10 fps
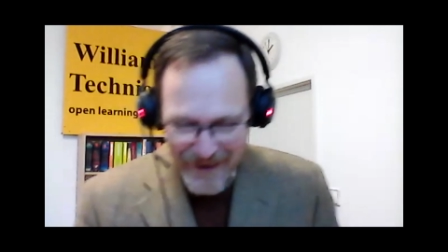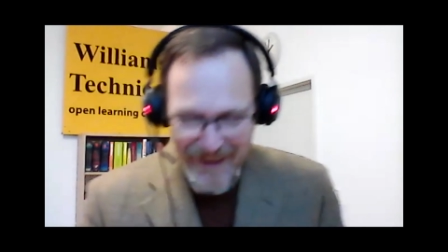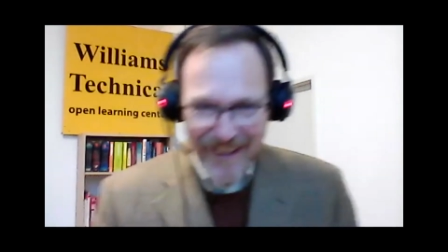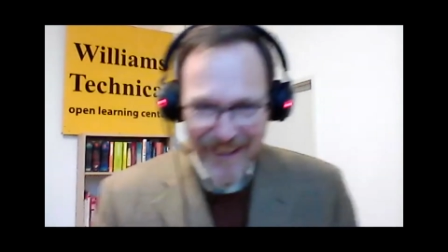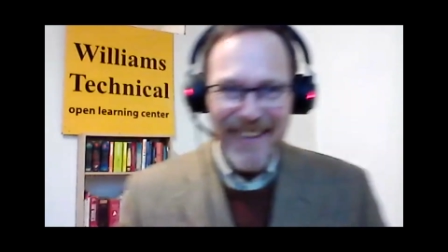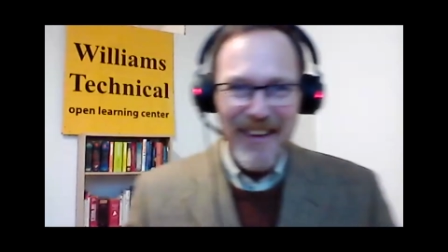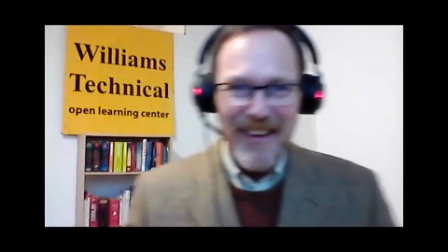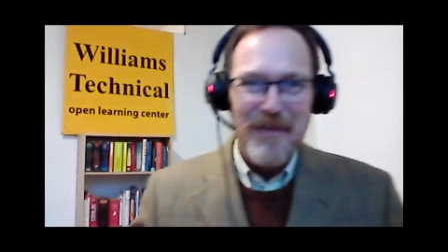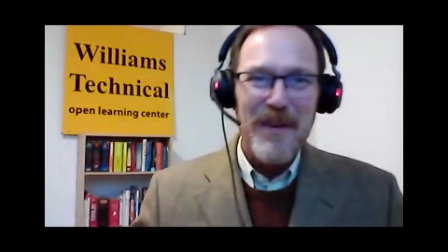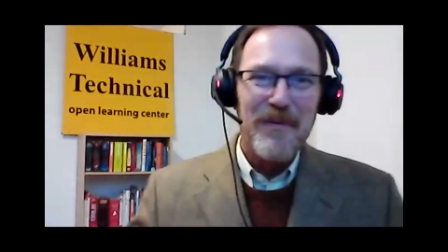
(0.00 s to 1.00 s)

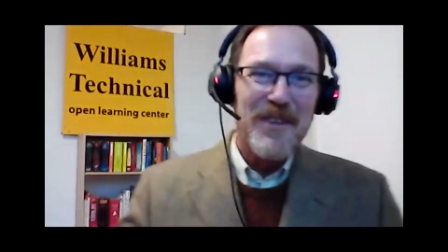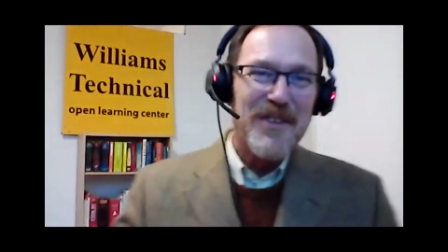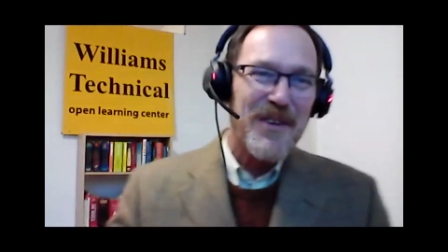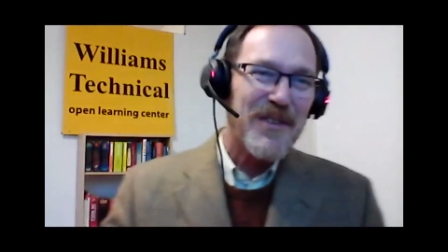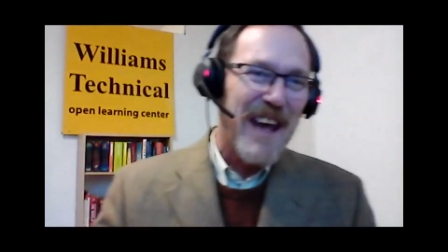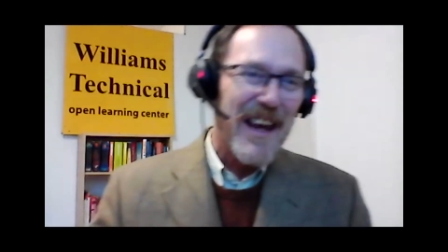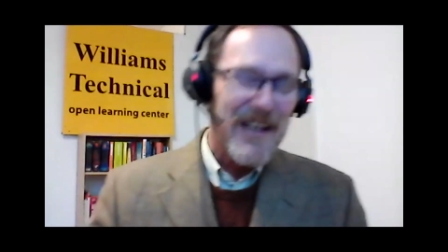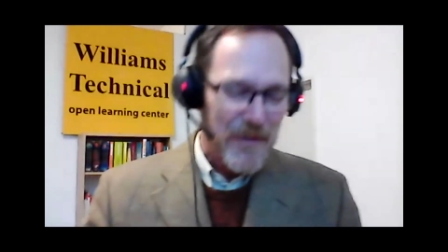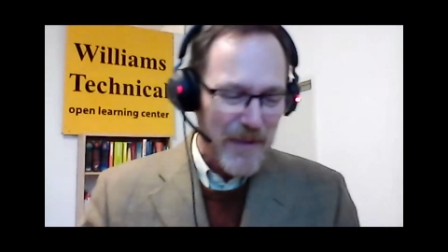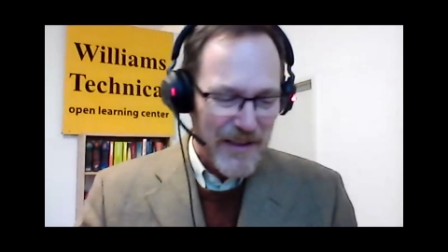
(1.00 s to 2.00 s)
When Zuzi
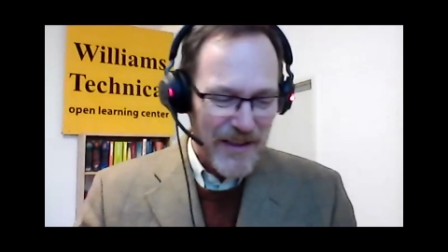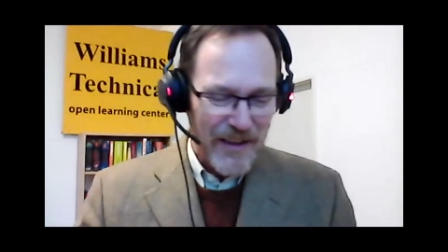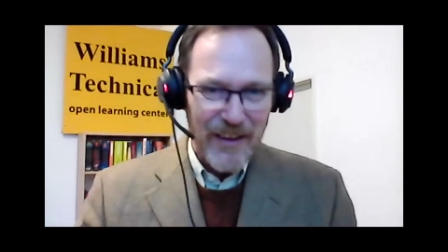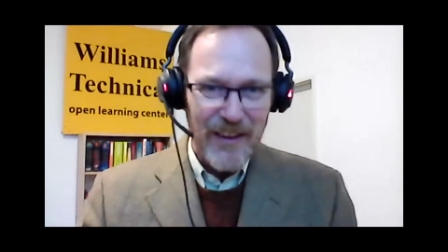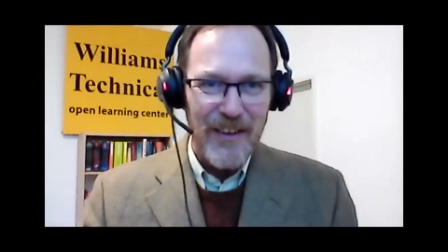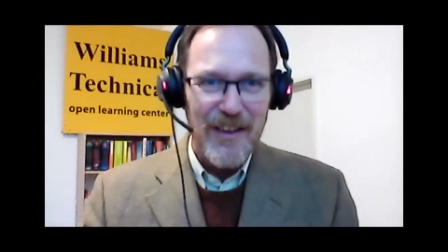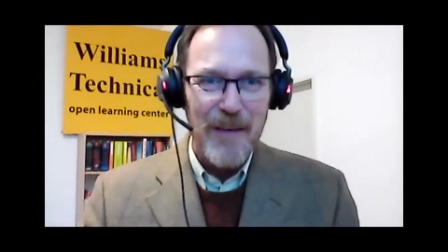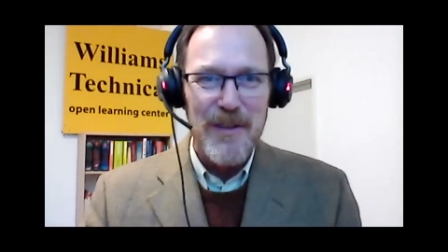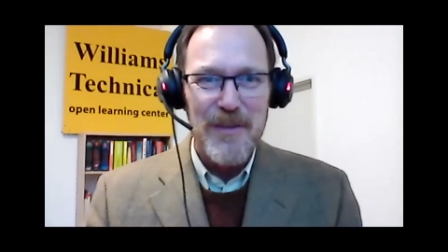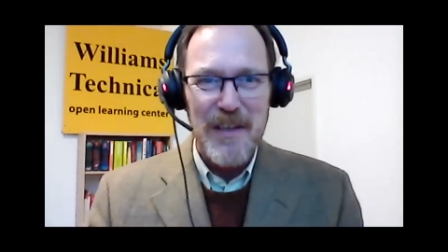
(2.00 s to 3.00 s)
asked me to come
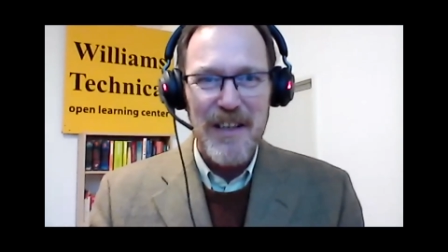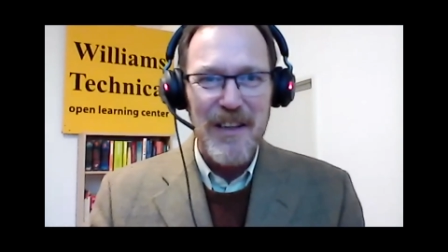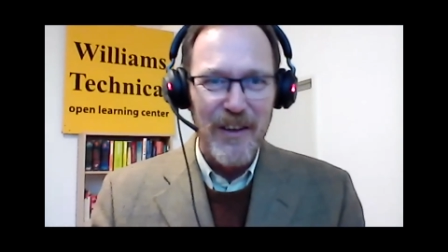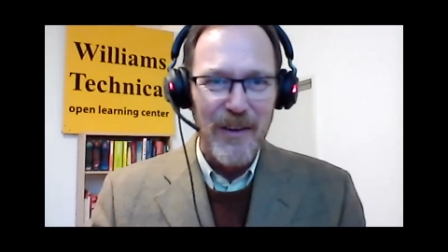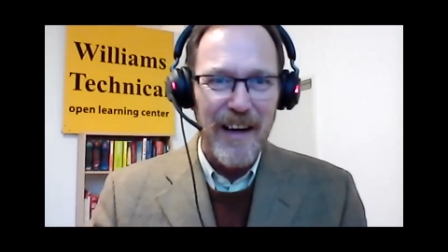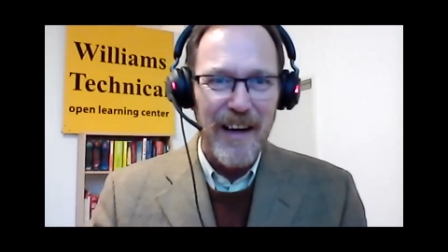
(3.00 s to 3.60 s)
and speak here,